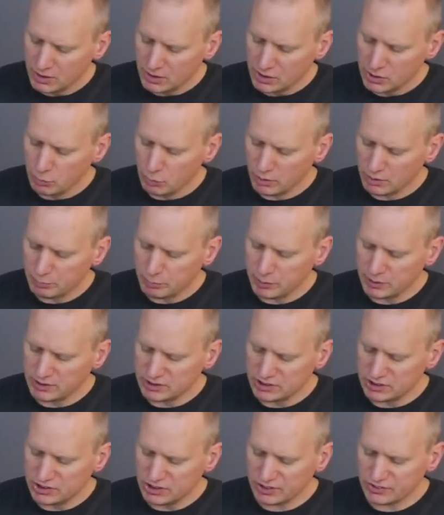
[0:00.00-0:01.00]
you want to
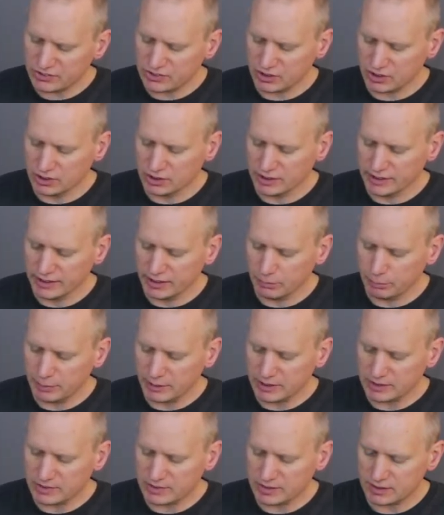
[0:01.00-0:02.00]
put just a little
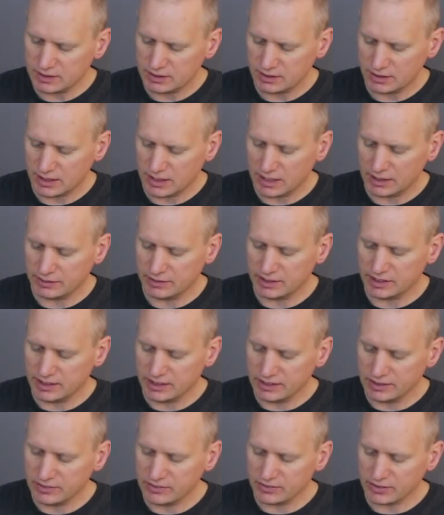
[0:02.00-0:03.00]
bit on
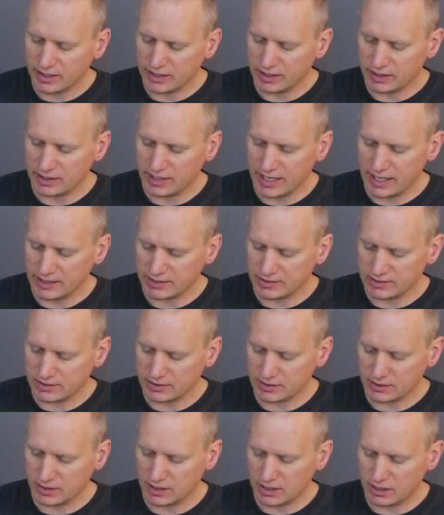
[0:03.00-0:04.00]
the inside of
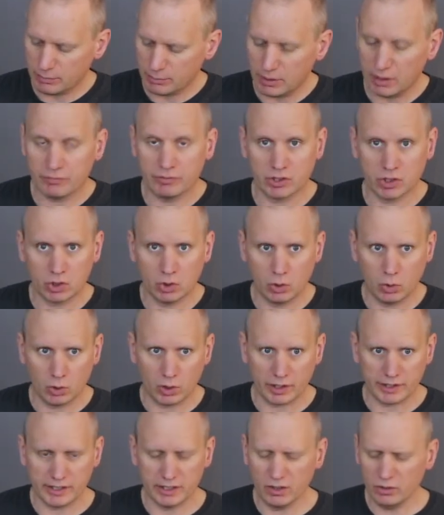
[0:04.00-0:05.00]
that of the
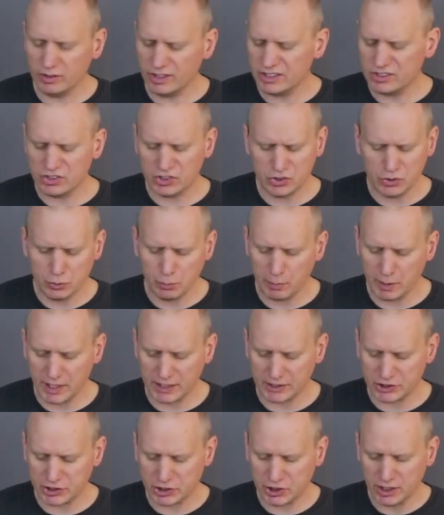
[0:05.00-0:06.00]
cork. You don't need too
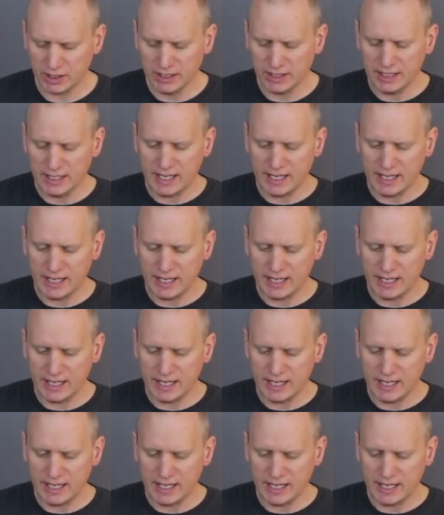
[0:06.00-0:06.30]
much.